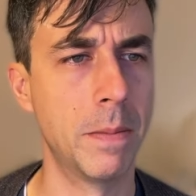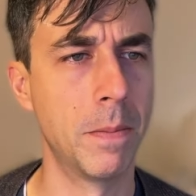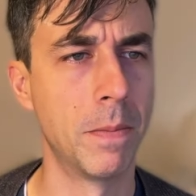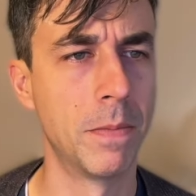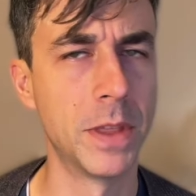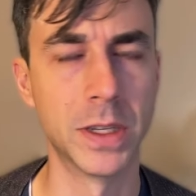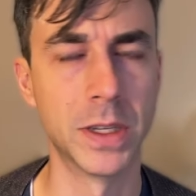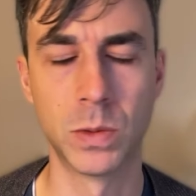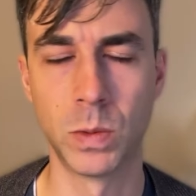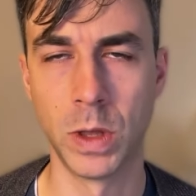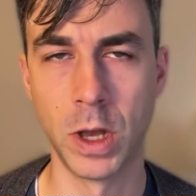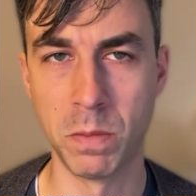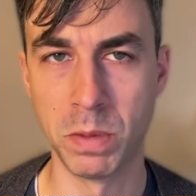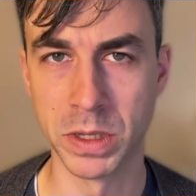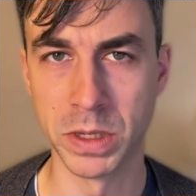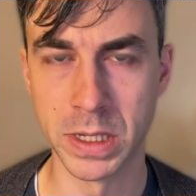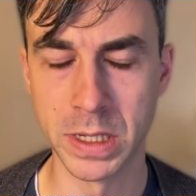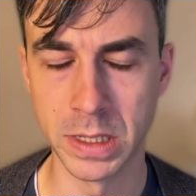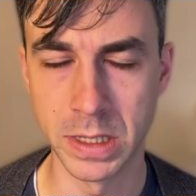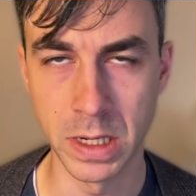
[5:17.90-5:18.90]
this will help
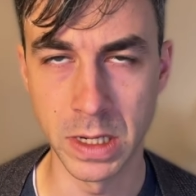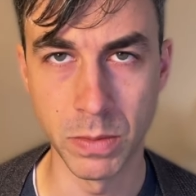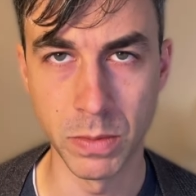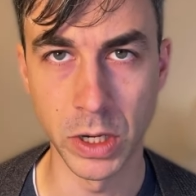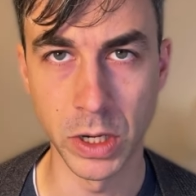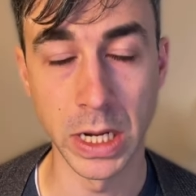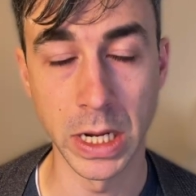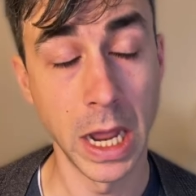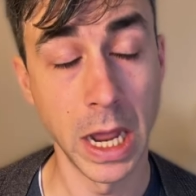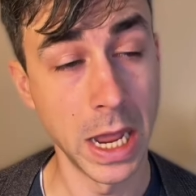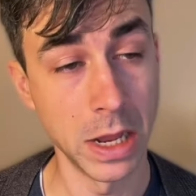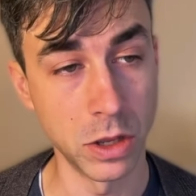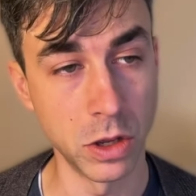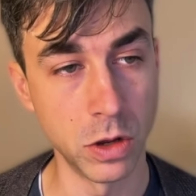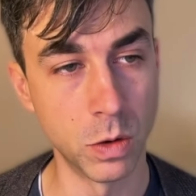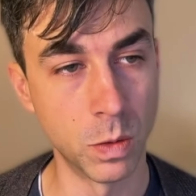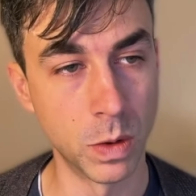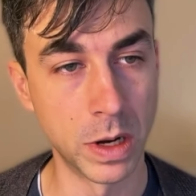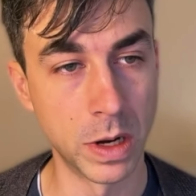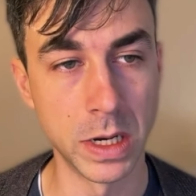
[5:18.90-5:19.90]
us in debugging
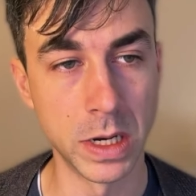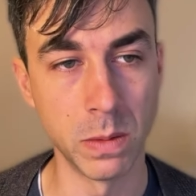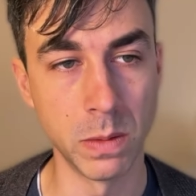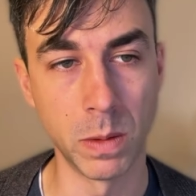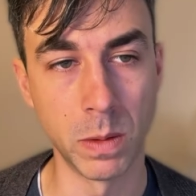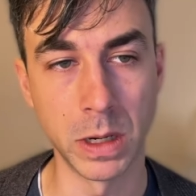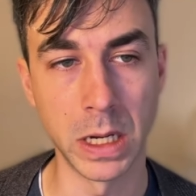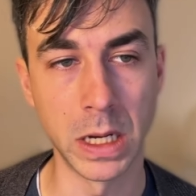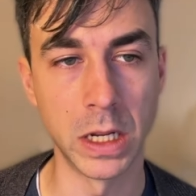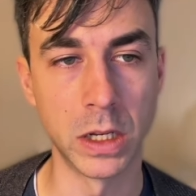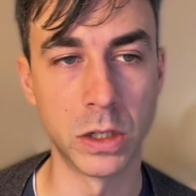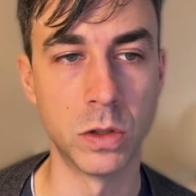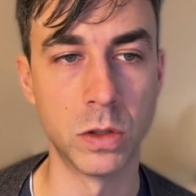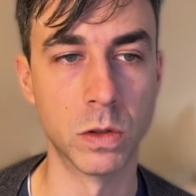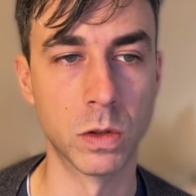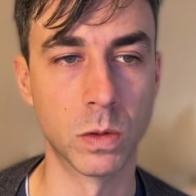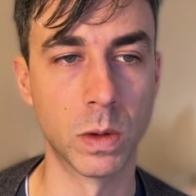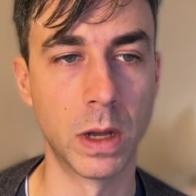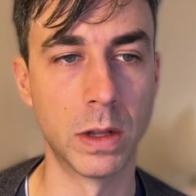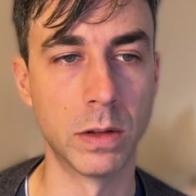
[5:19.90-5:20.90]
debugging
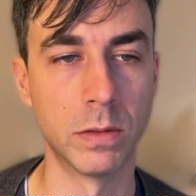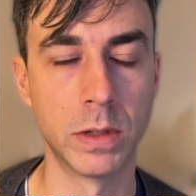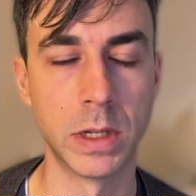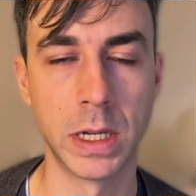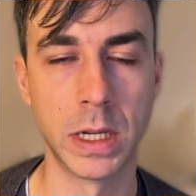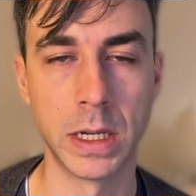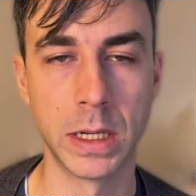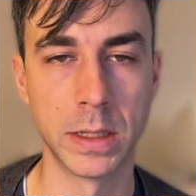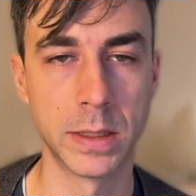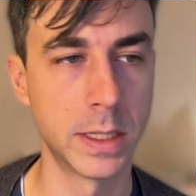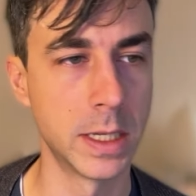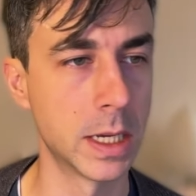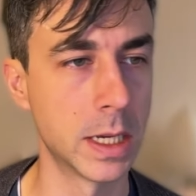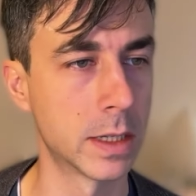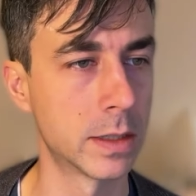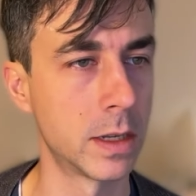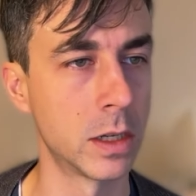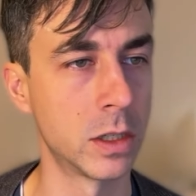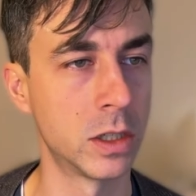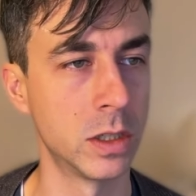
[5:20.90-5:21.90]
issues around C
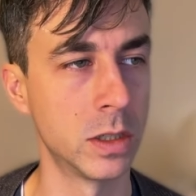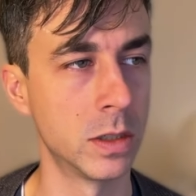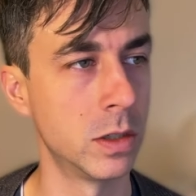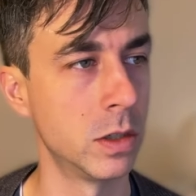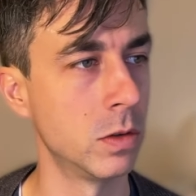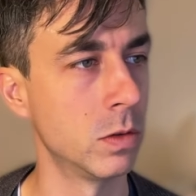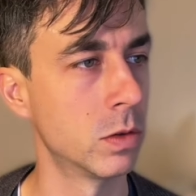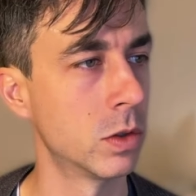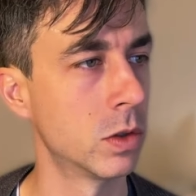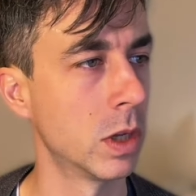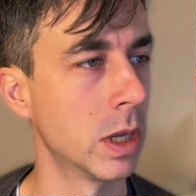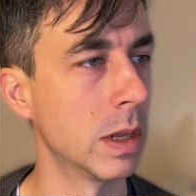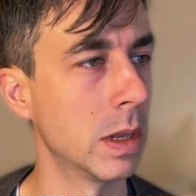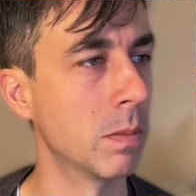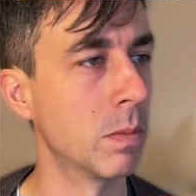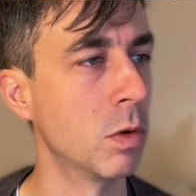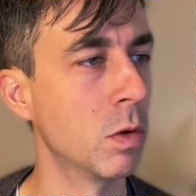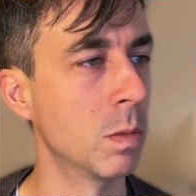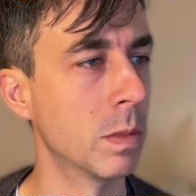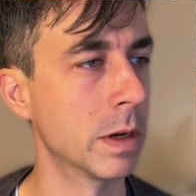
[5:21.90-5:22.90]
extensions use in
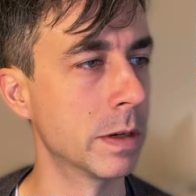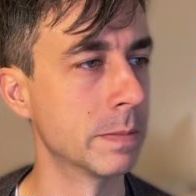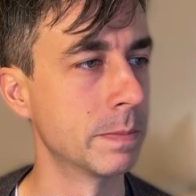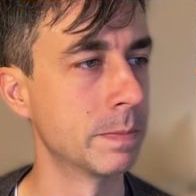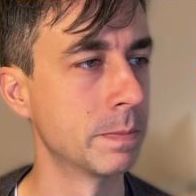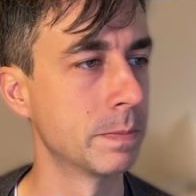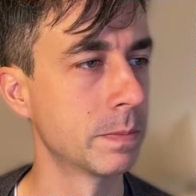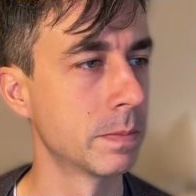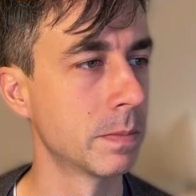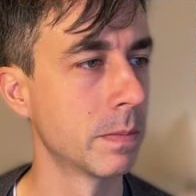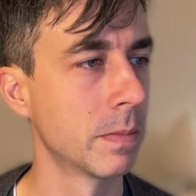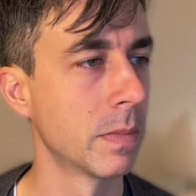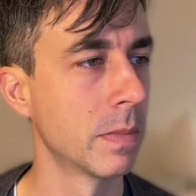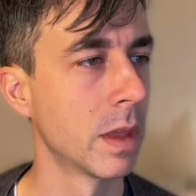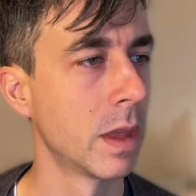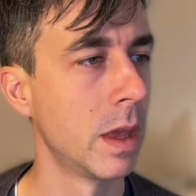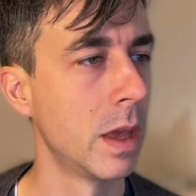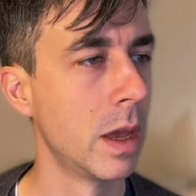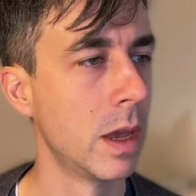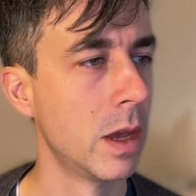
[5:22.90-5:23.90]
Puma.
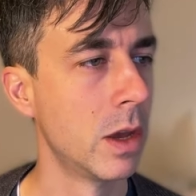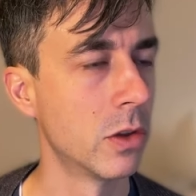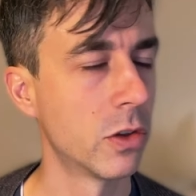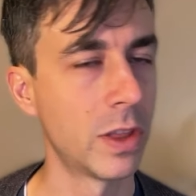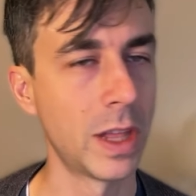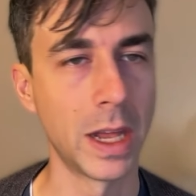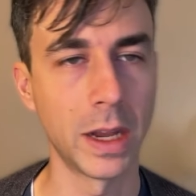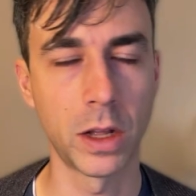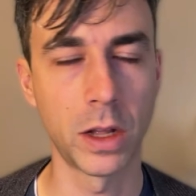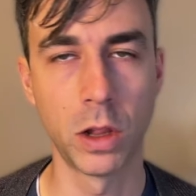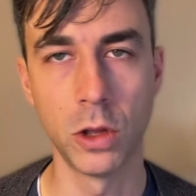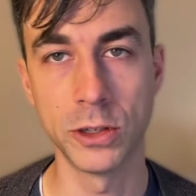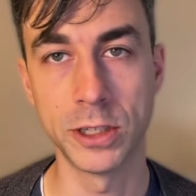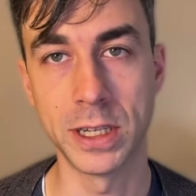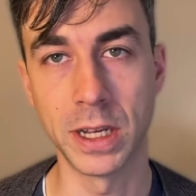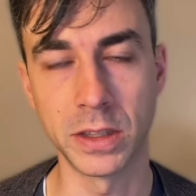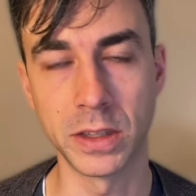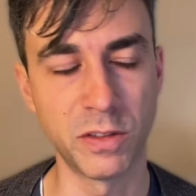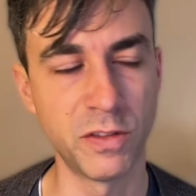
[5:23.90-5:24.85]
So that closes out the